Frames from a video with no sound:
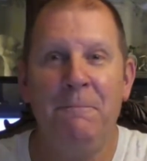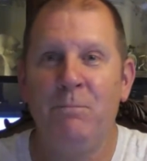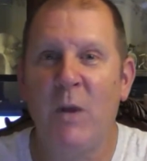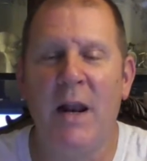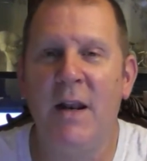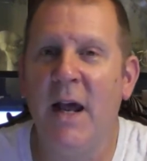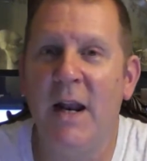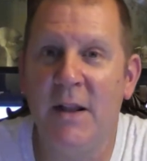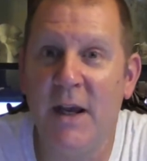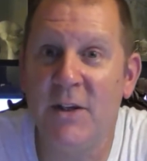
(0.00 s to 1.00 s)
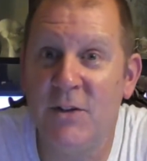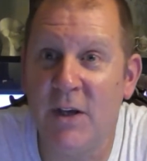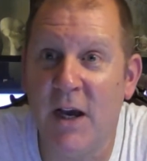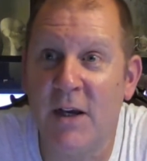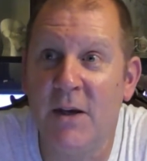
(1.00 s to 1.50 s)
had, a, had a nice
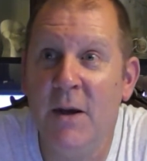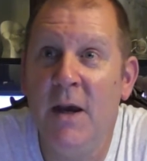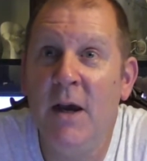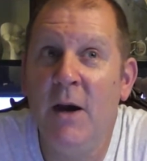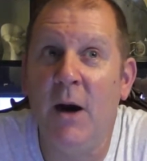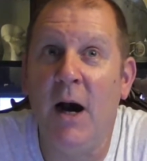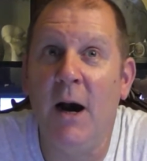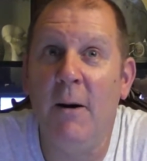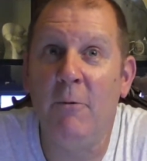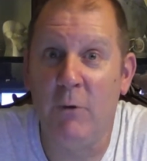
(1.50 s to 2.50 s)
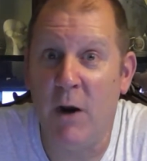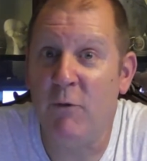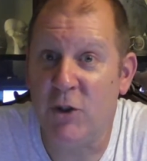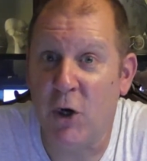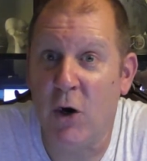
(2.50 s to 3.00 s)
uh, uh,
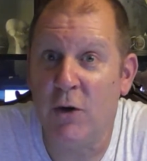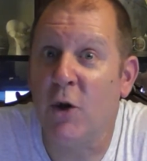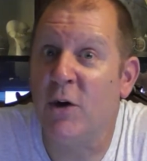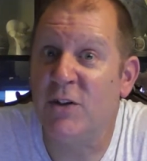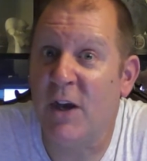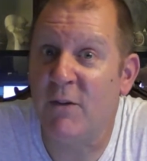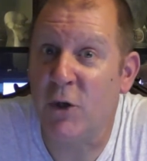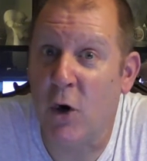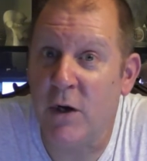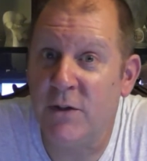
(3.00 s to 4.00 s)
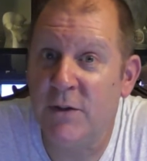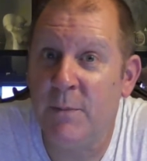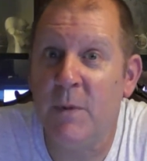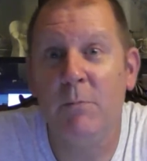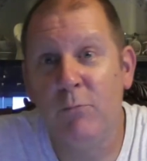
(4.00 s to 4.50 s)
return, 37 yards,
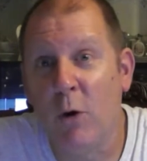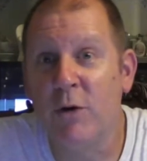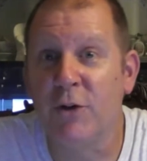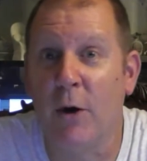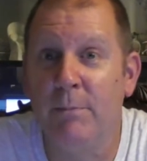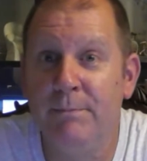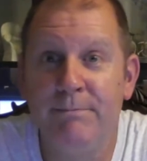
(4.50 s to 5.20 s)
and broke his arm